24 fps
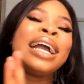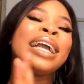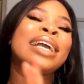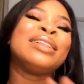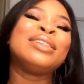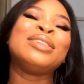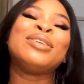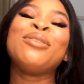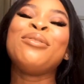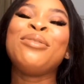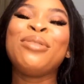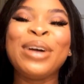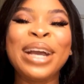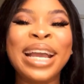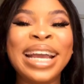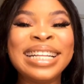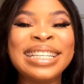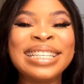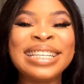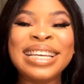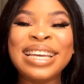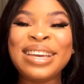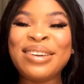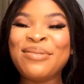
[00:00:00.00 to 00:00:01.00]
Don't forget
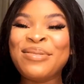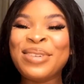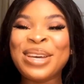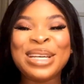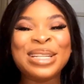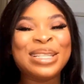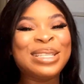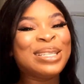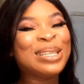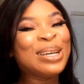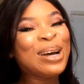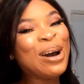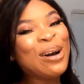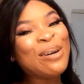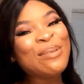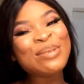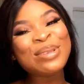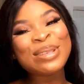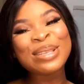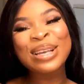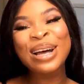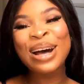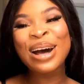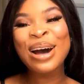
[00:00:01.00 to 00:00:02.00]
to give me a
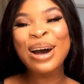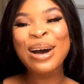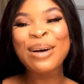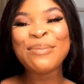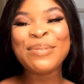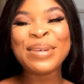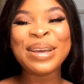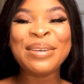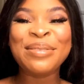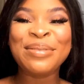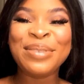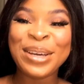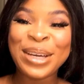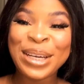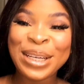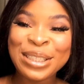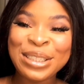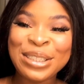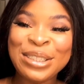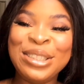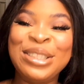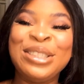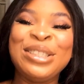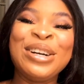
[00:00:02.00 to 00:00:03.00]
thumbs up if you
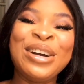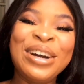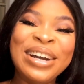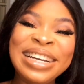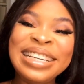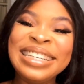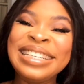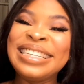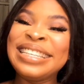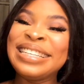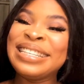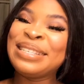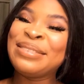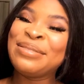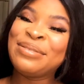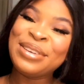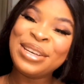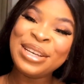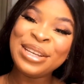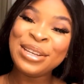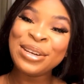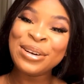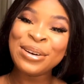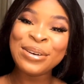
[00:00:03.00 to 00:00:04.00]
enjoyed this
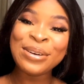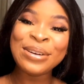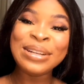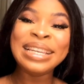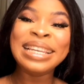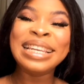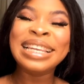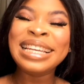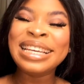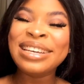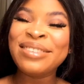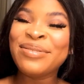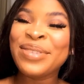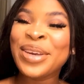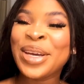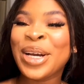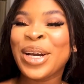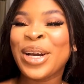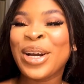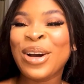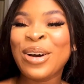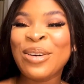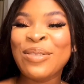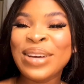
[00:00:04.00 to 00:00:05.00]
video. Leave me a
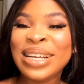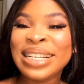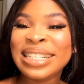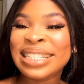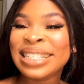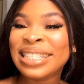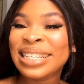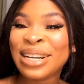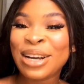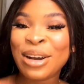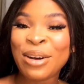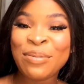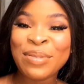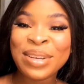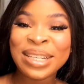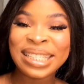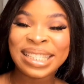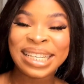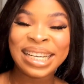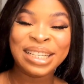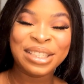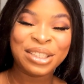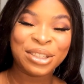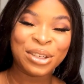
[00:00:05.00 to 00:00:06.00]
comment in the comment
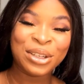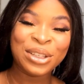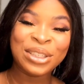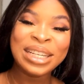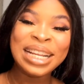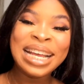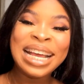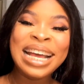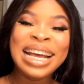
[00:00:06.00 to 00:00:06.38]
section.